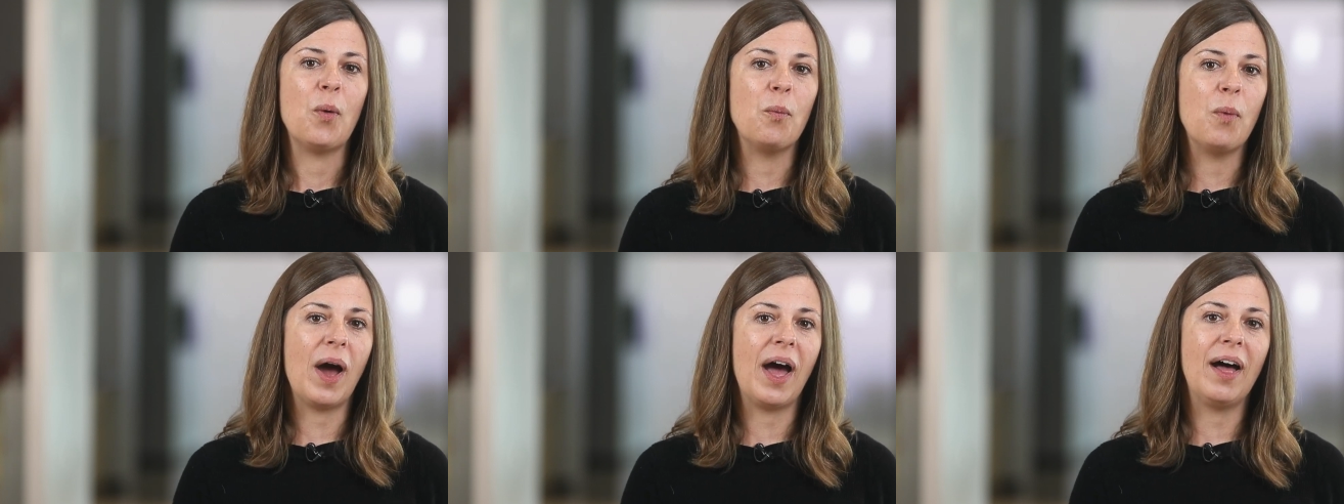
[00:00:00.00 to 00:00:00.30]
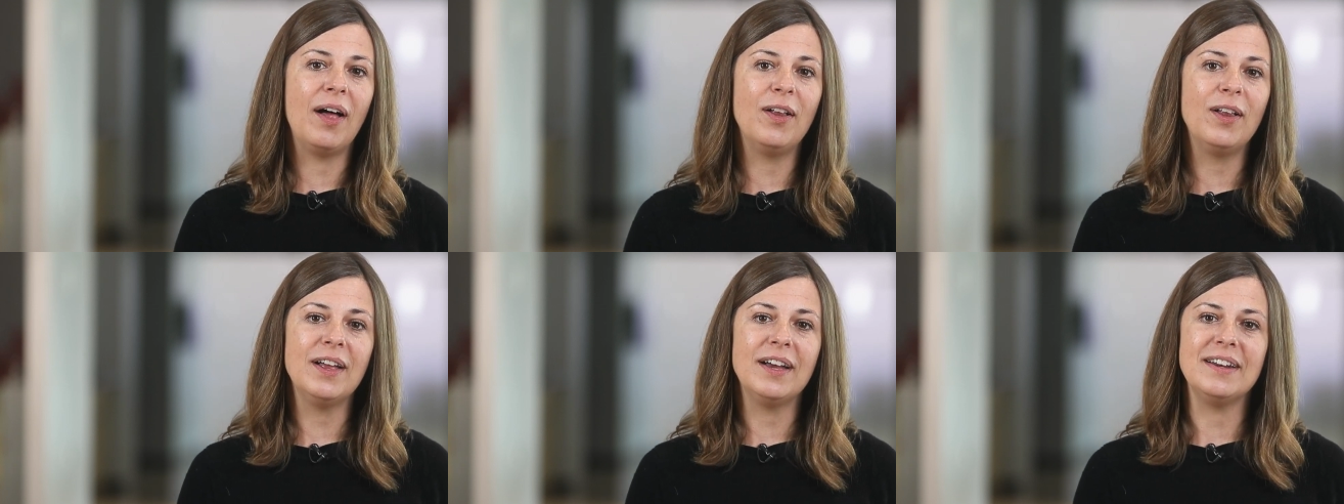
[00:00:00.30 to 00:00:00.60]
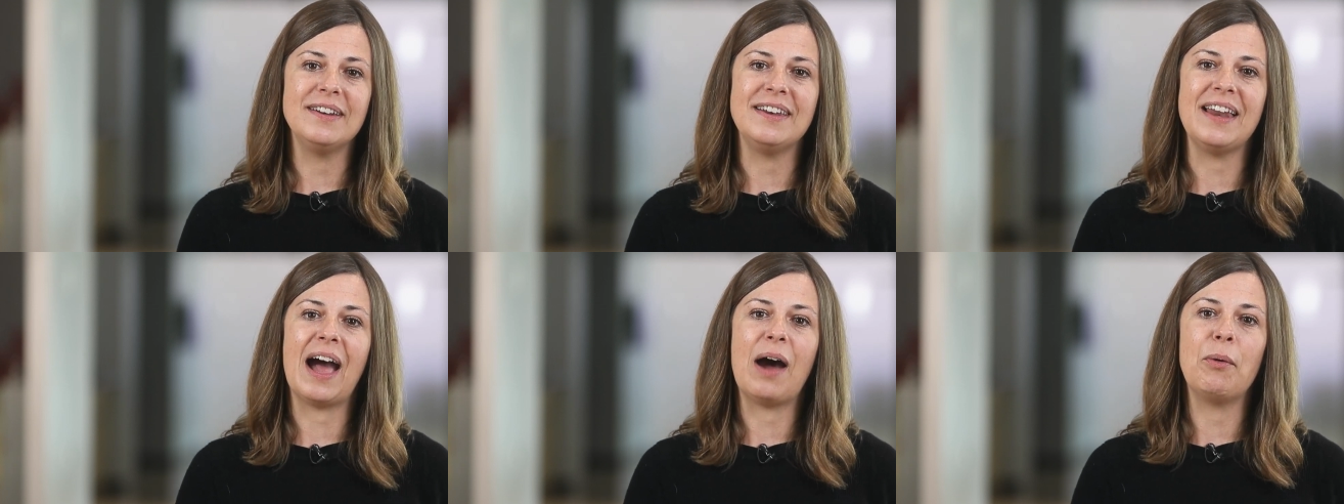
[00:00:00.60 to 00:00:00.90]

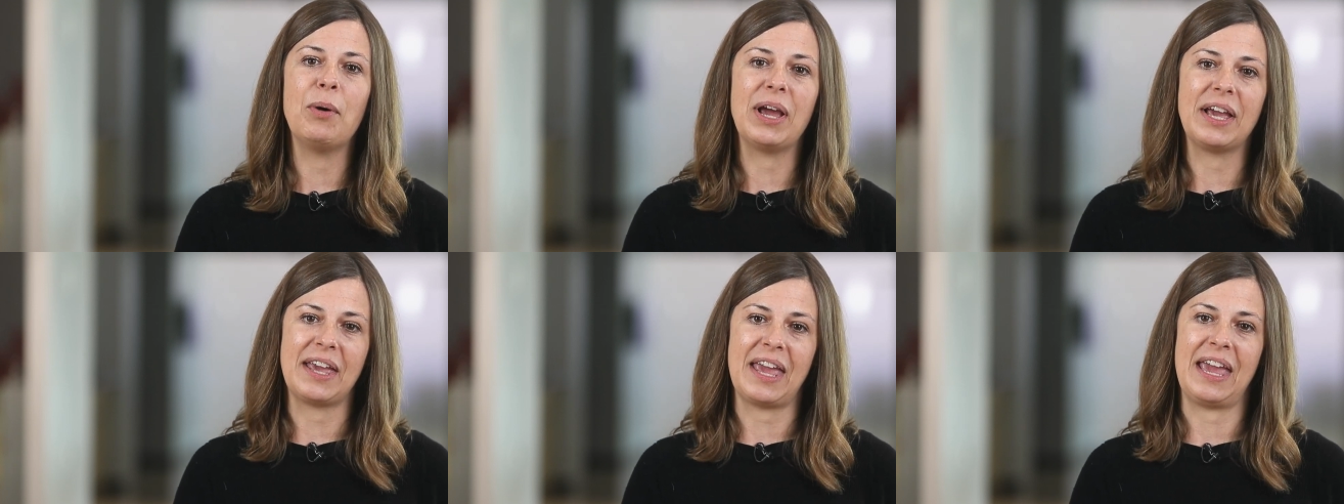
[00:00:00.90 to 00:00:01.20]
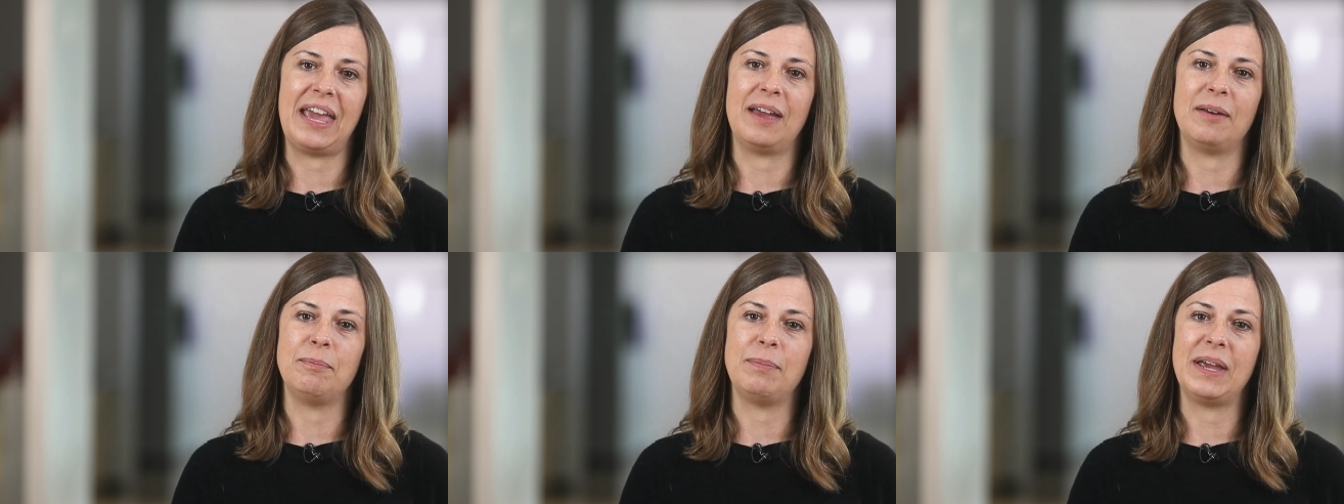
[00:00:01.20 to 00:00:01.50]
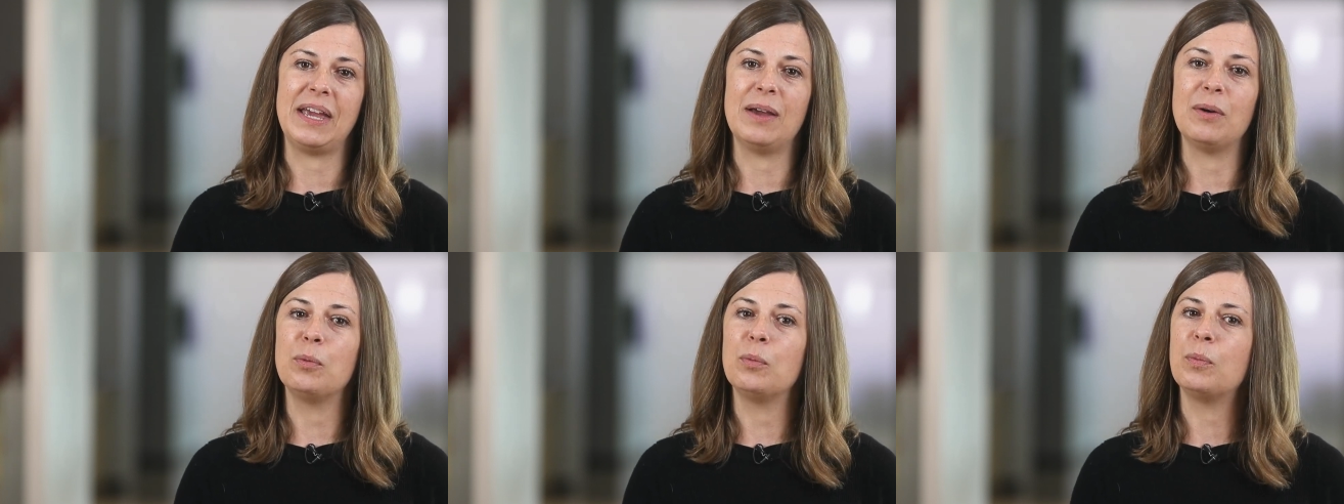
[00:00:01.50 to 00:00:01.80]
Well, now it can
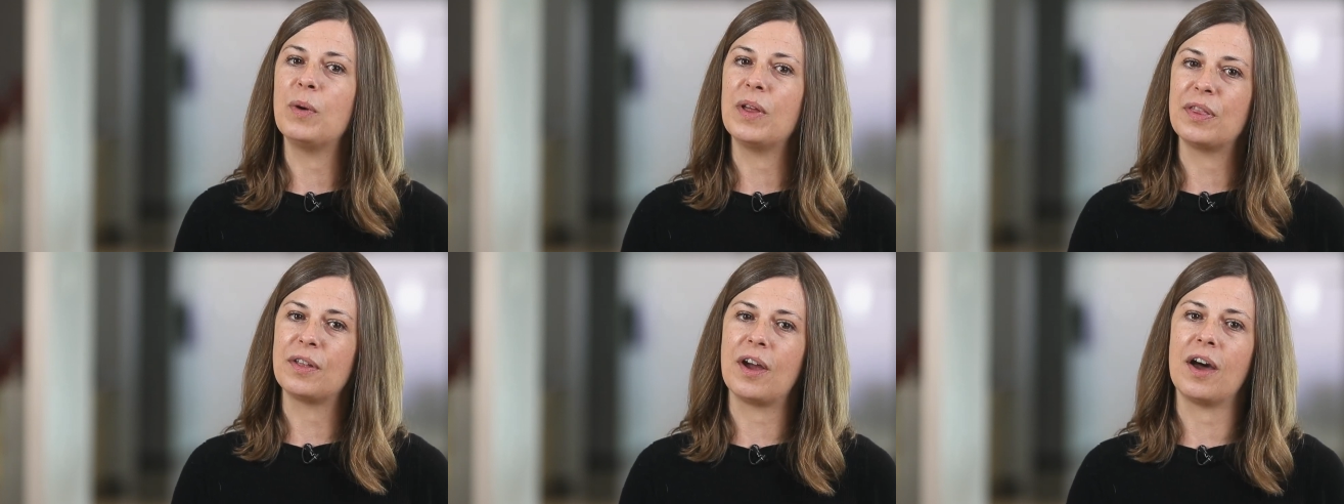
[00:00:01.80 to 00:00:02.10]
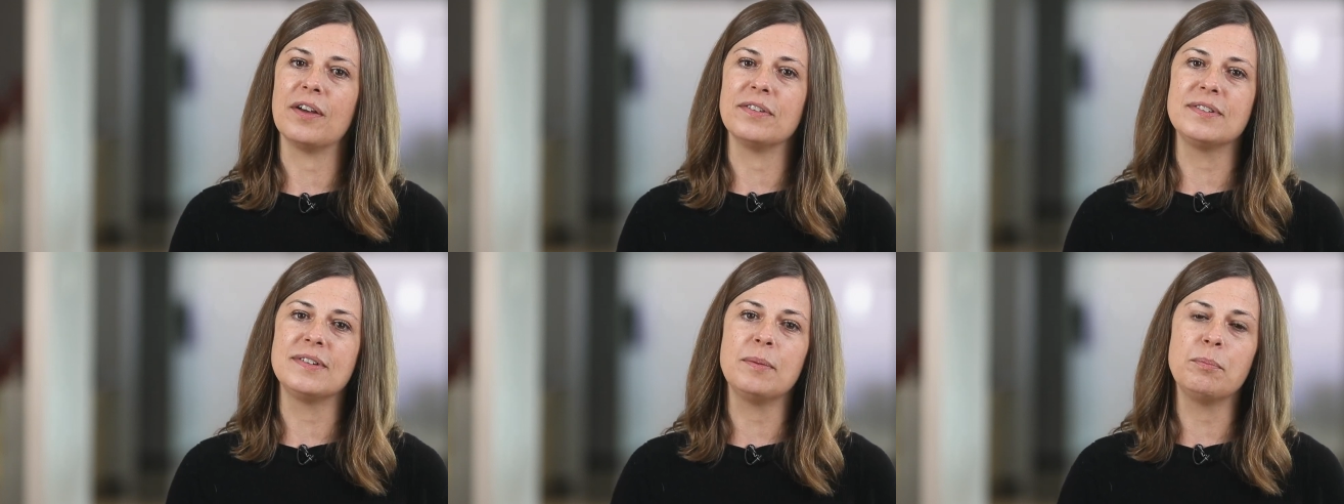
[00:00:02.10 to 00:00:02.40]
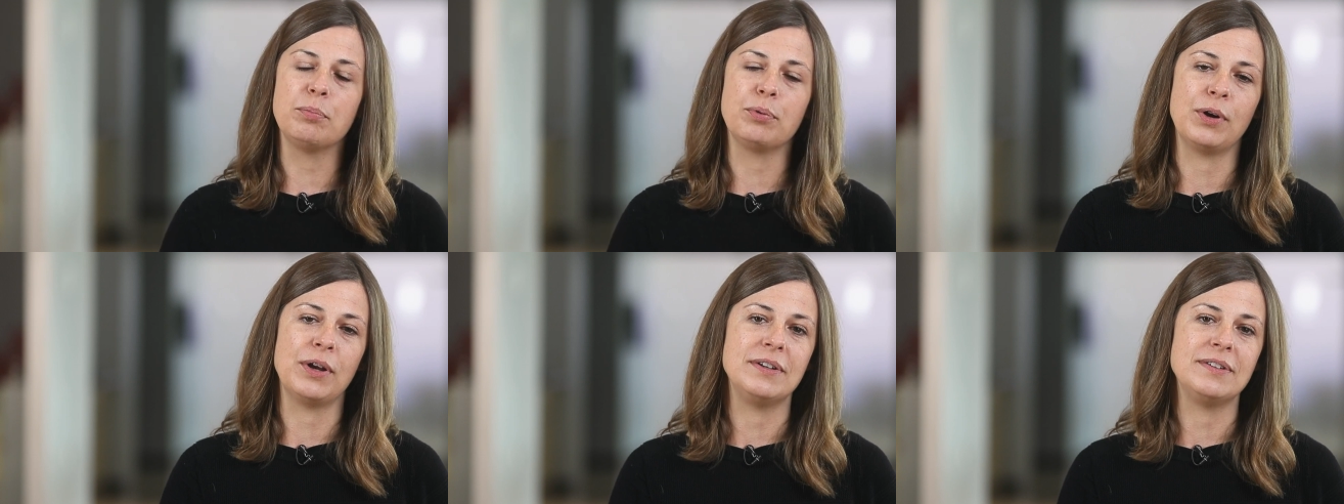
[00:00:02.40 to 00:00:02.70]
be with
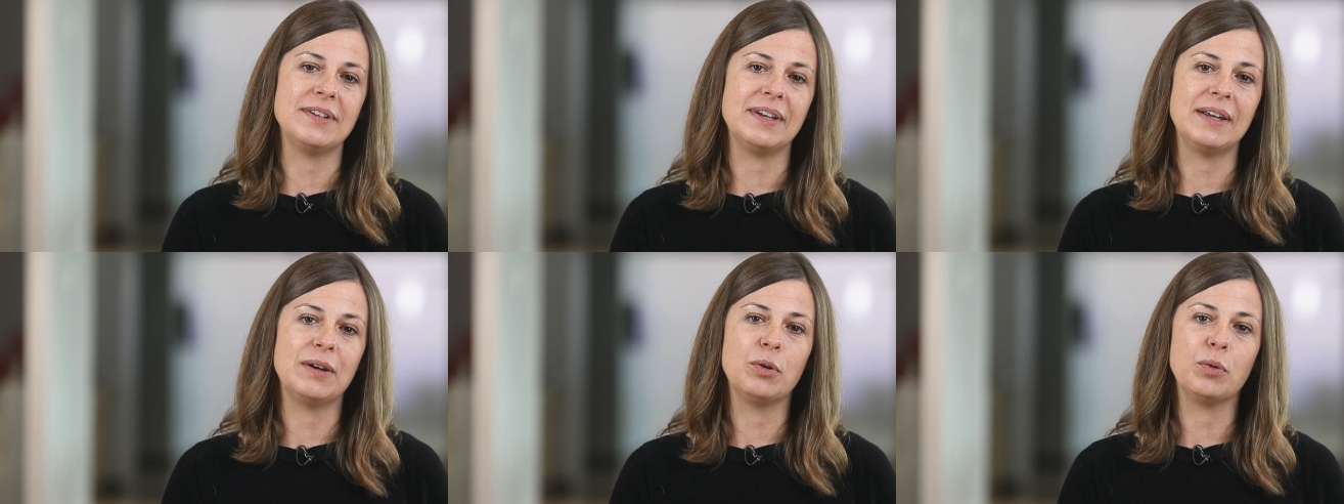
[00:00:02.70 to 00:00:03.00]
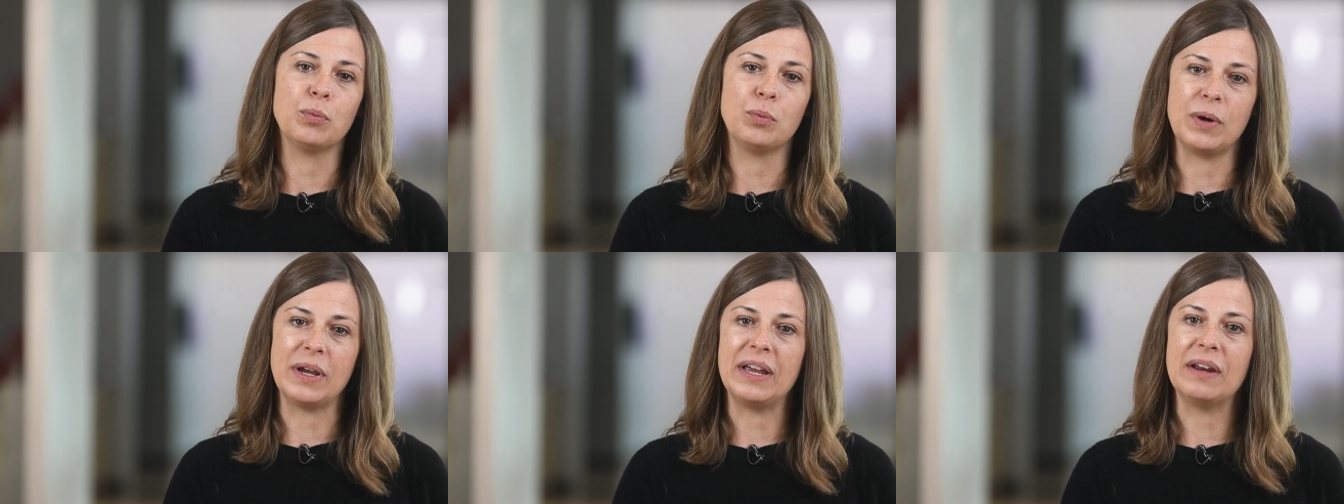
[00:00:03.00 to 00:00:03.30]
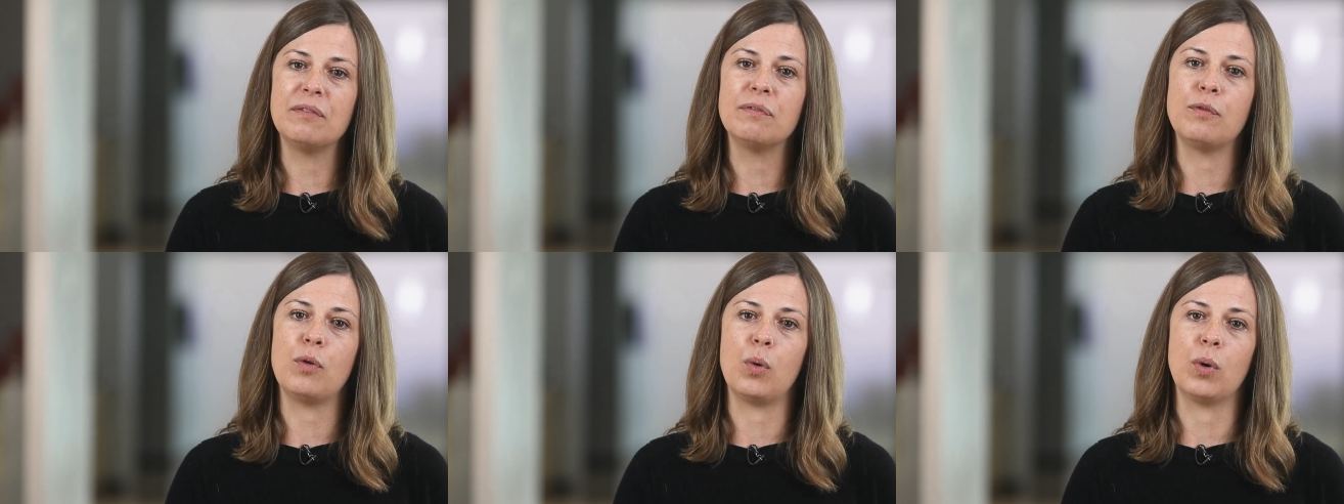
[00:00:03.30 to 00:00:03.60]
custom printed,
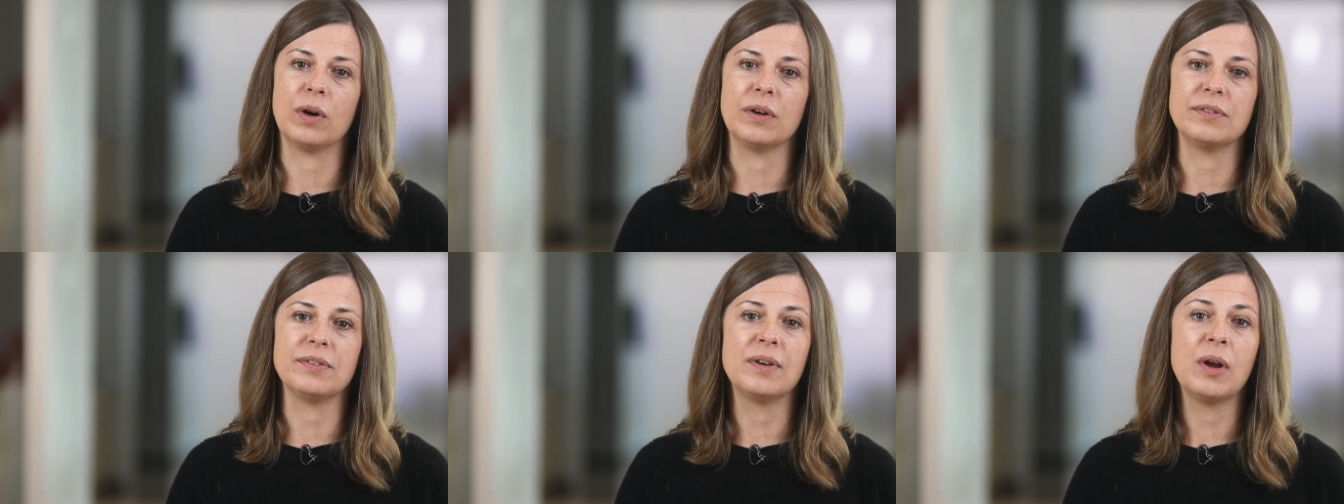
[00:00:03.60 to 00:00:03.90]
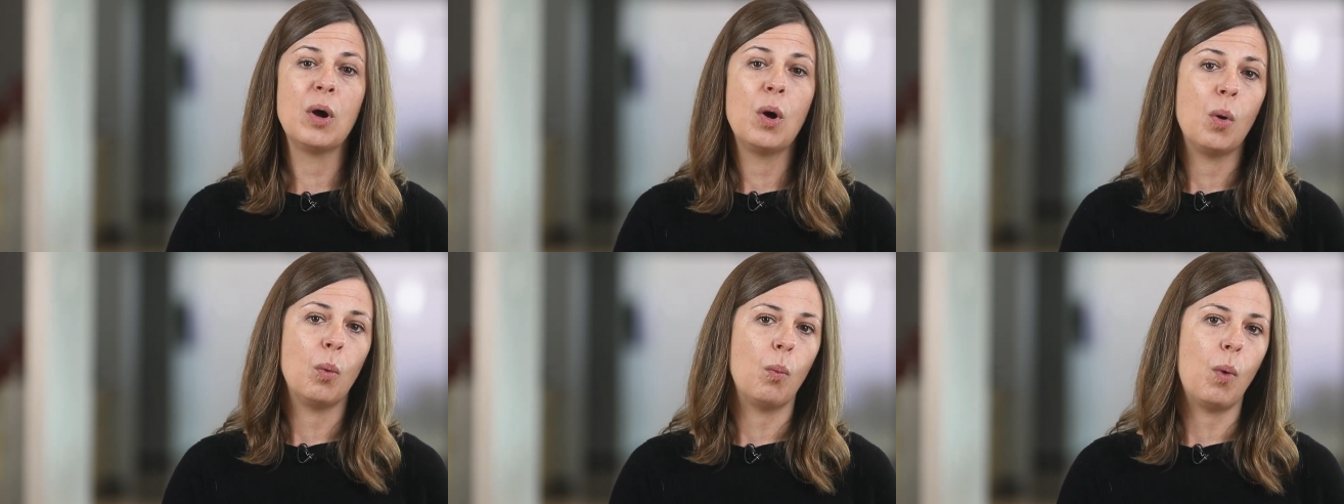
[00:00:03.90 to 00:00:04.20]
reinforced,